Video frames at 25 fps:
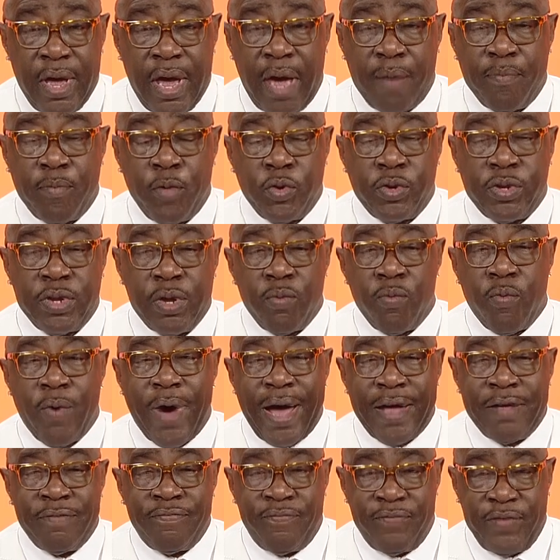and mostly
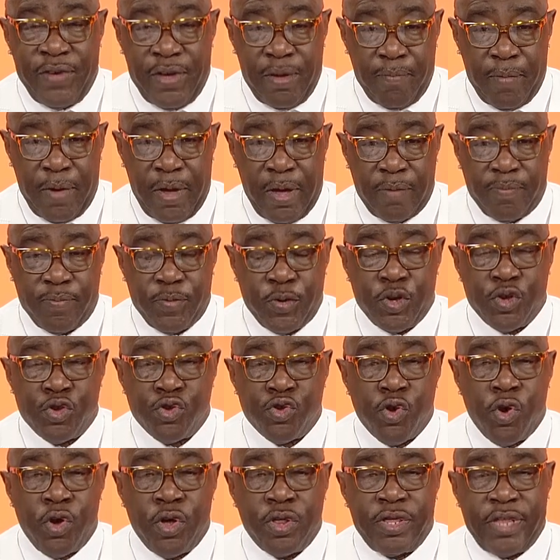white females because
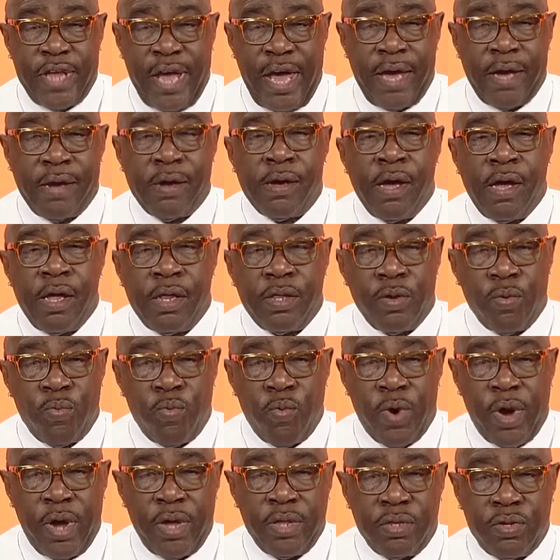well they're the
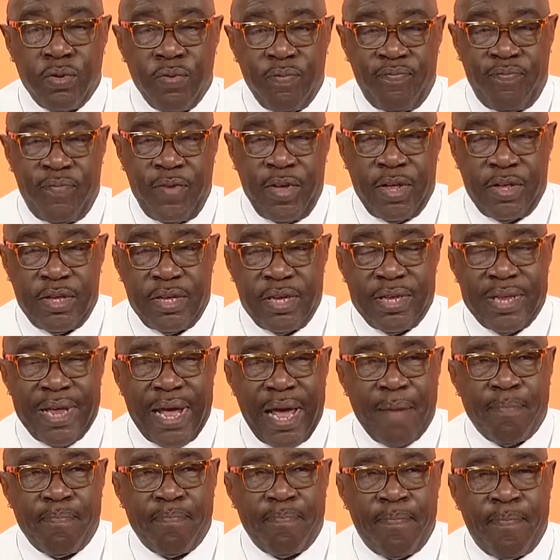ones who filled in
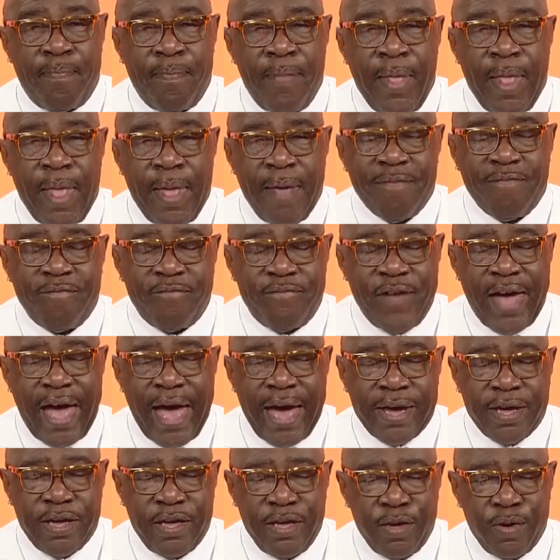that
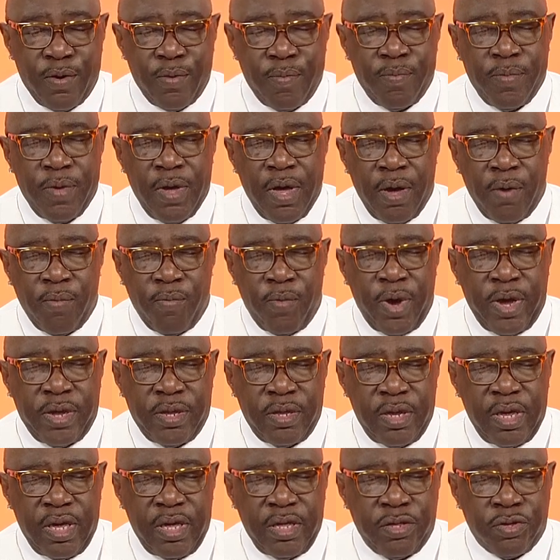vacuum
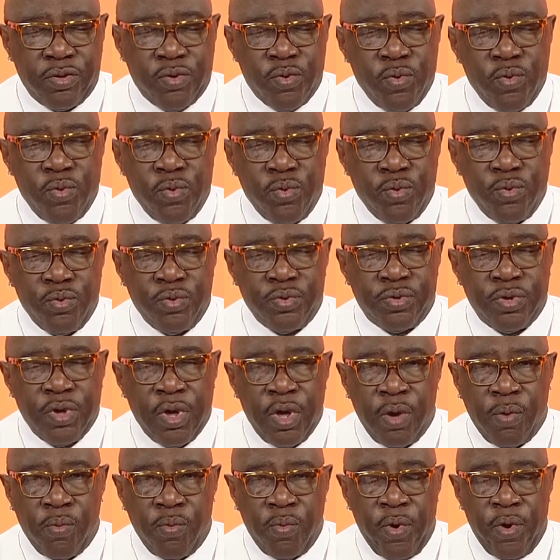when these schools
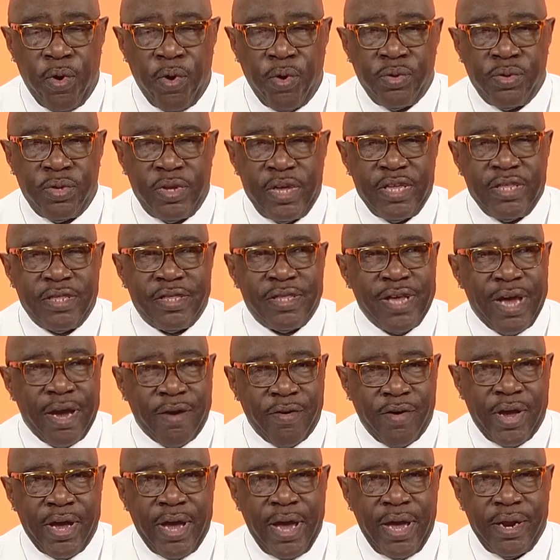were
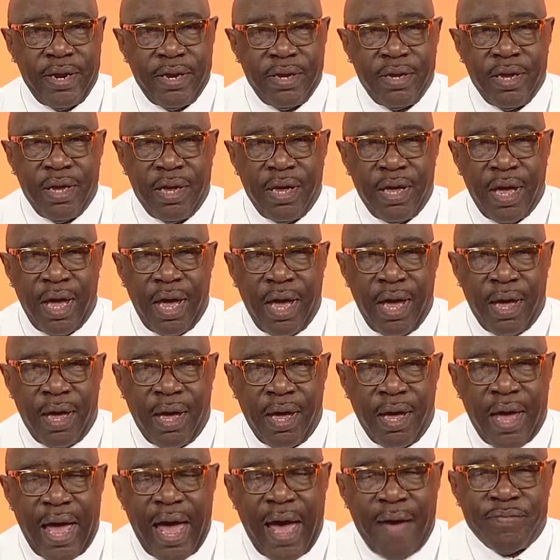desegregated uh,
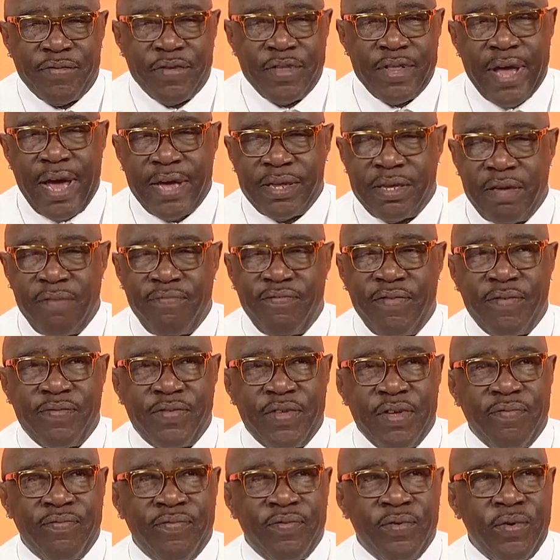after
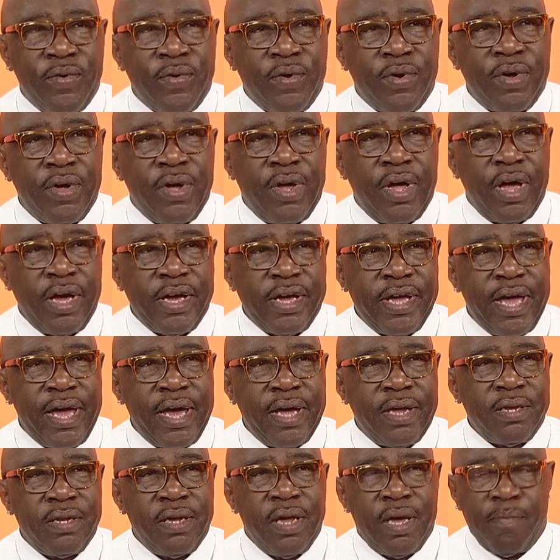1954.
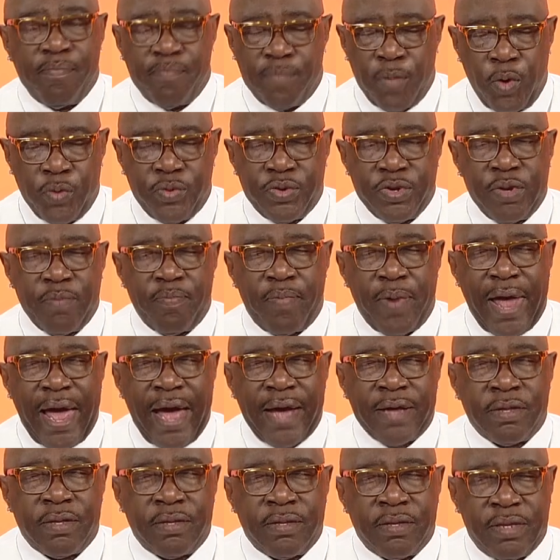Again, most of the
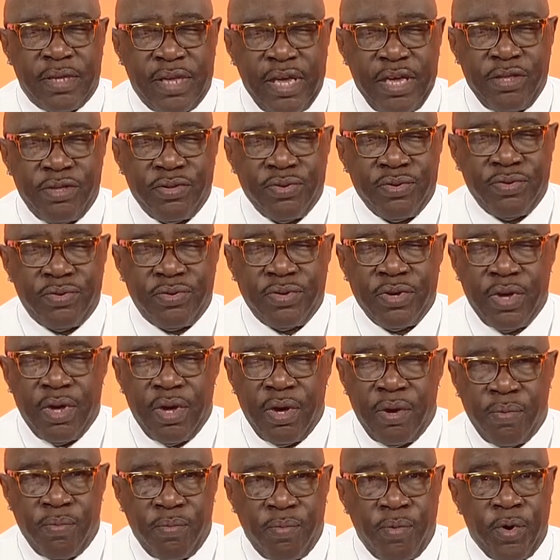black teachers
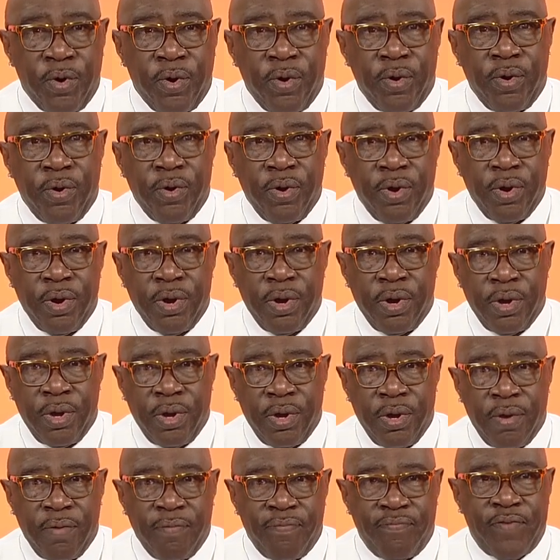were
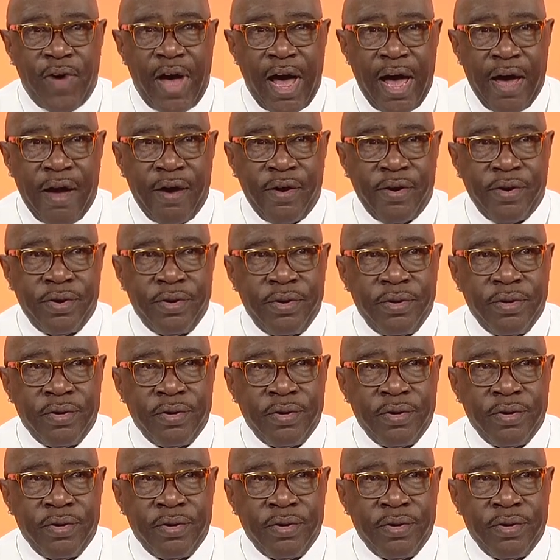fired